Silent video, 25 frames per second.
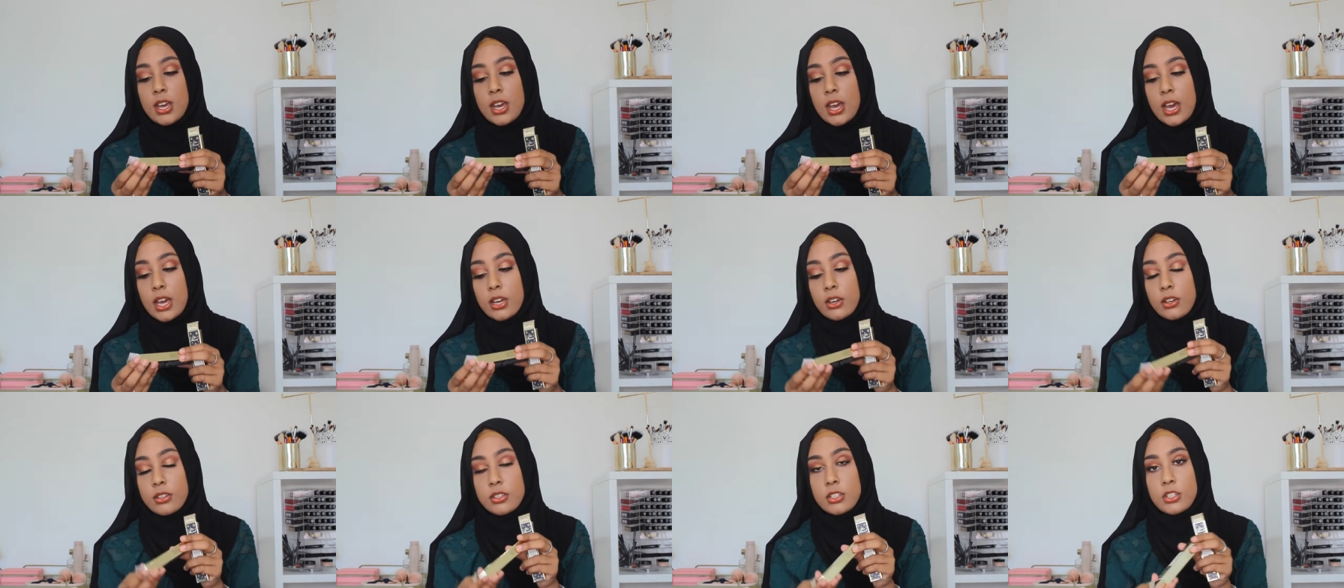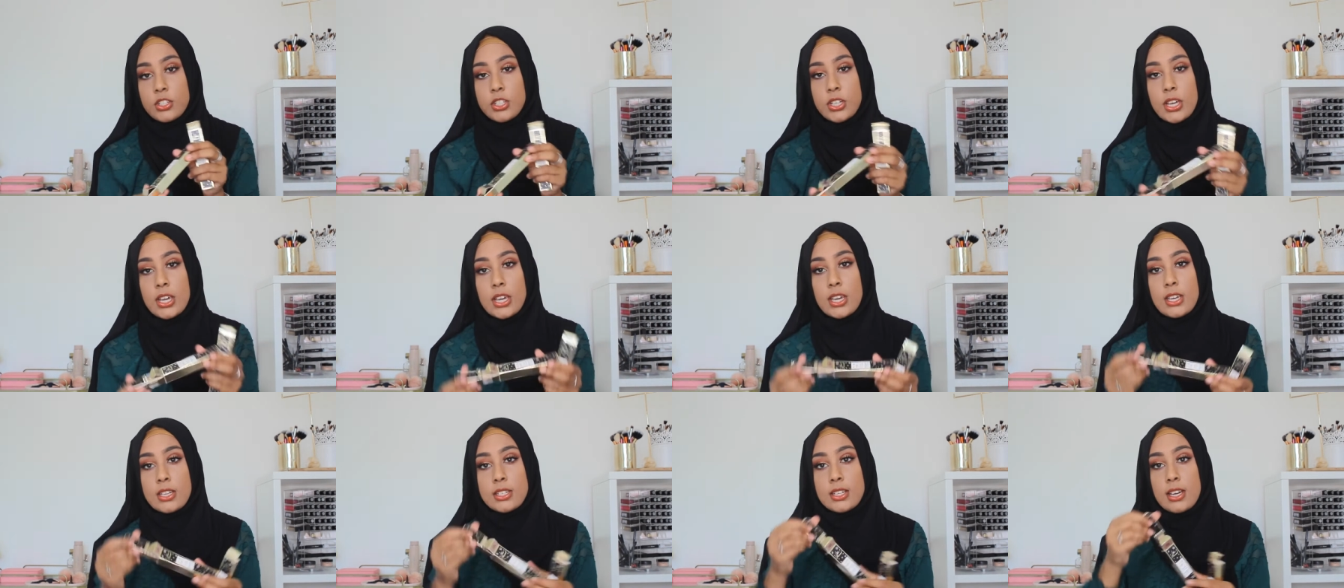I got the
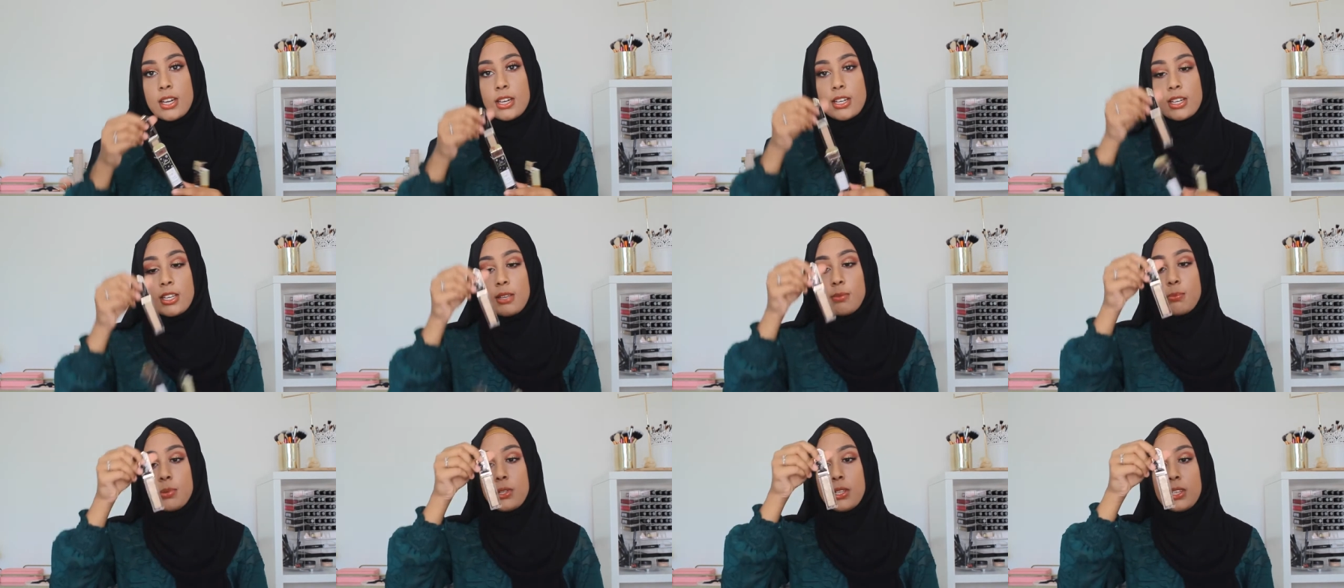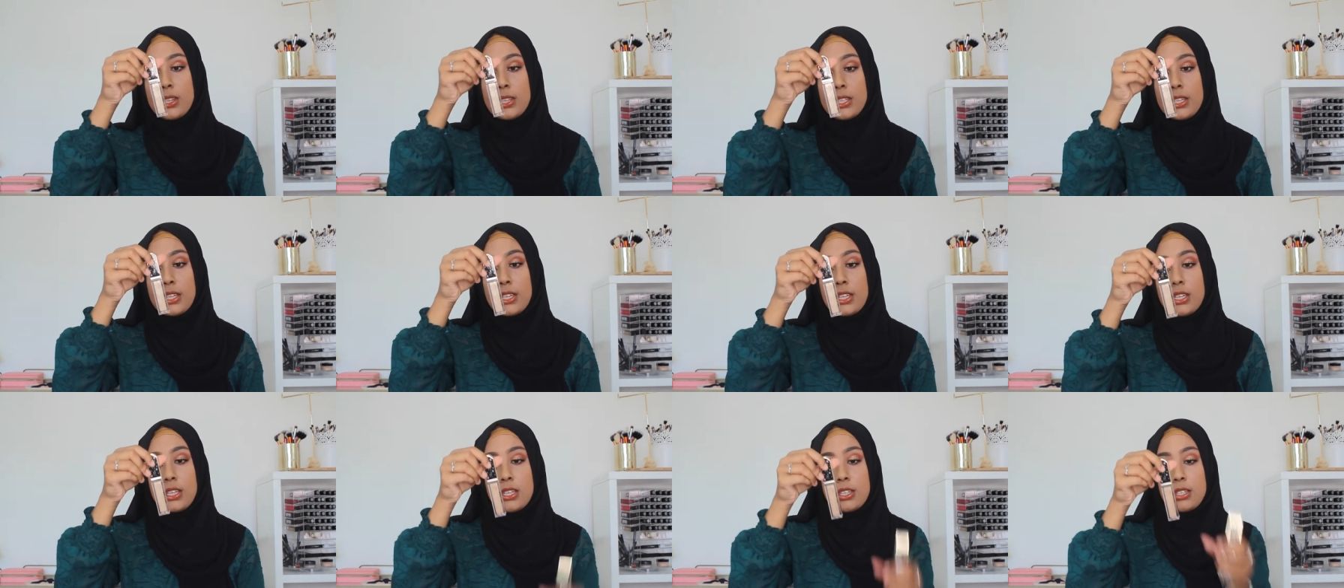shade Honey
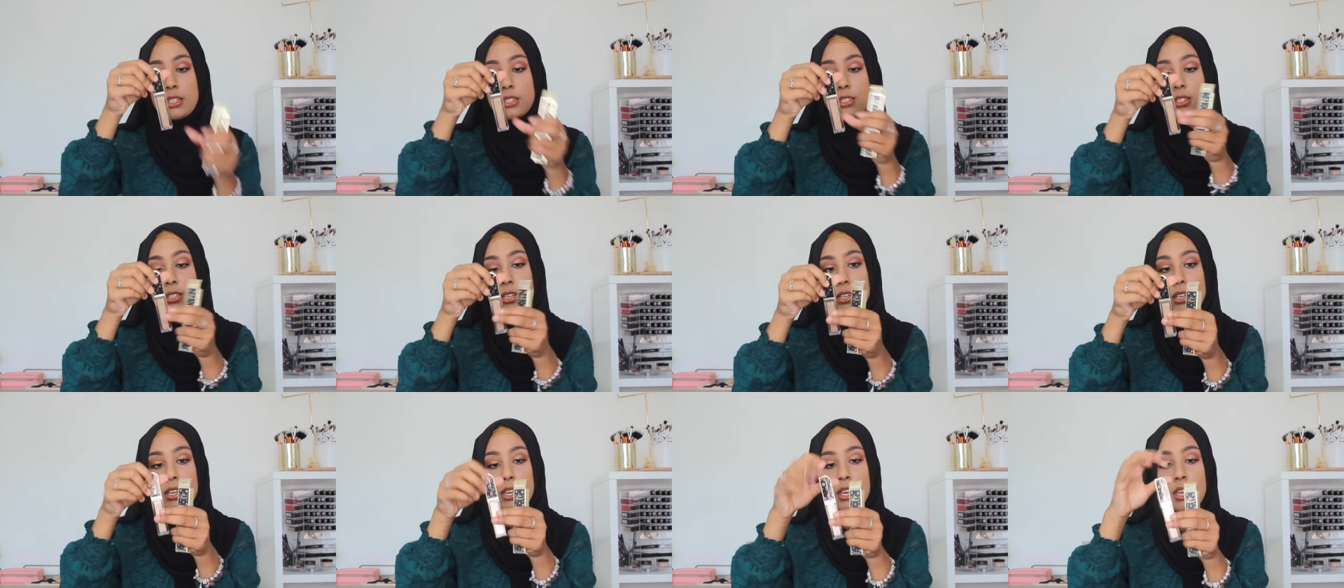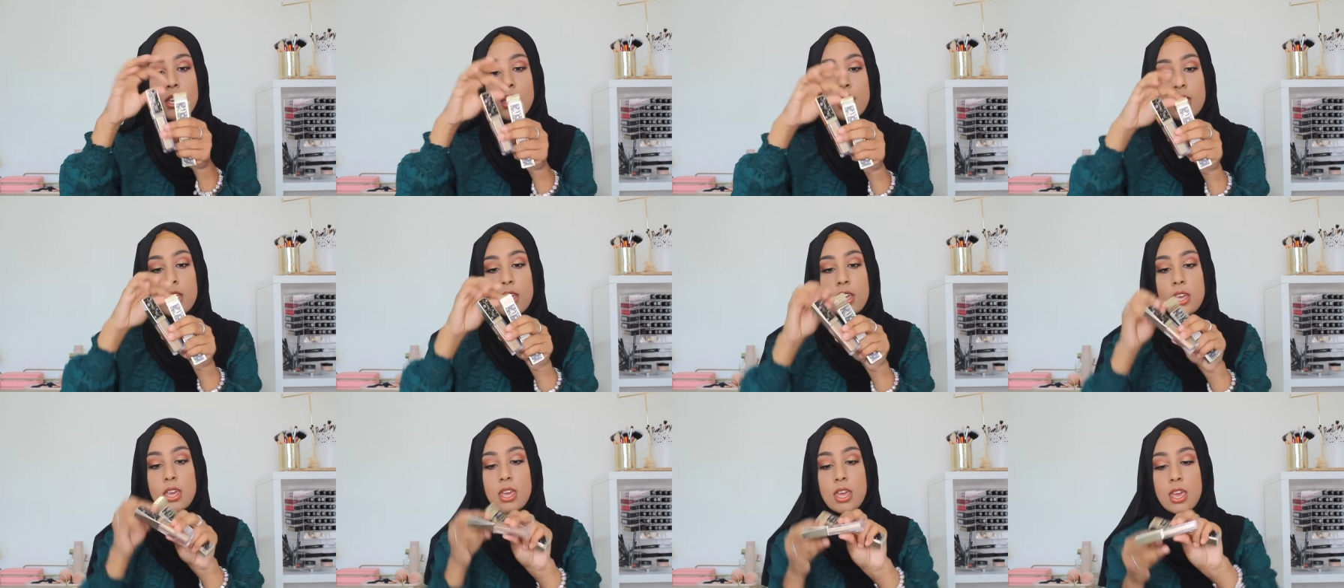Please
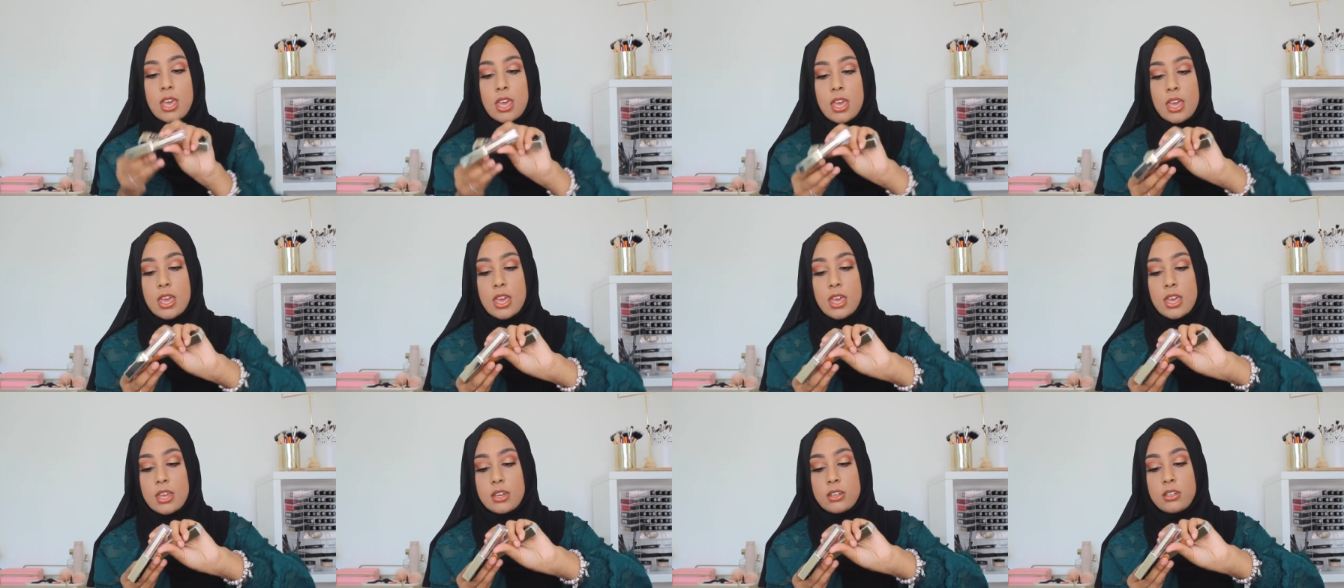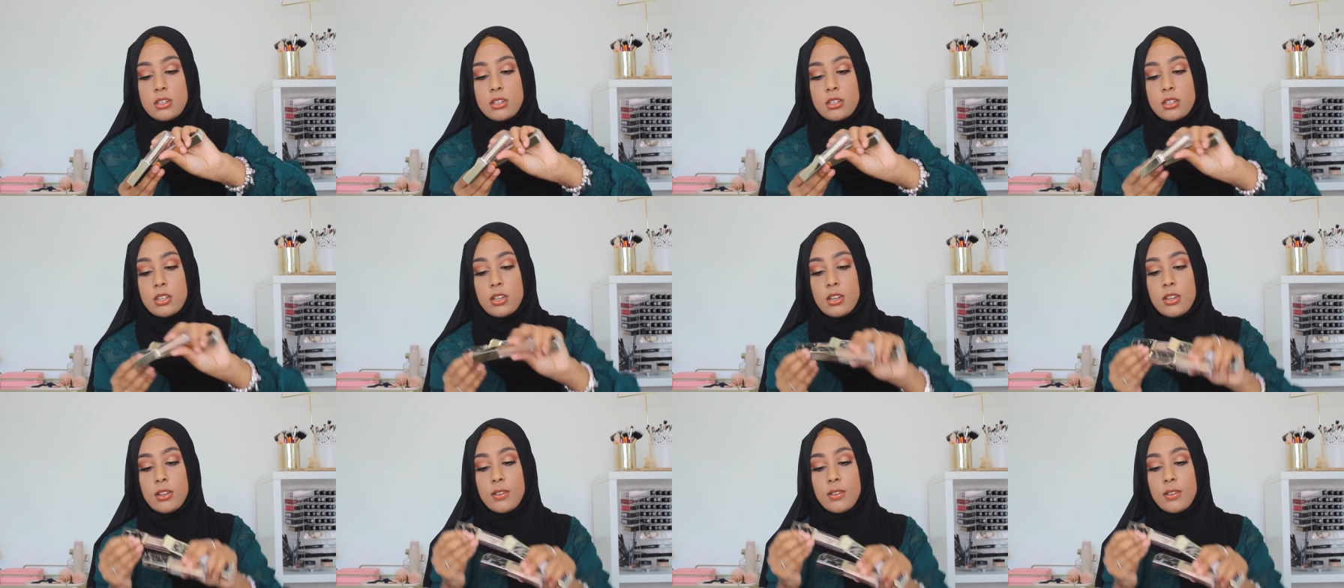and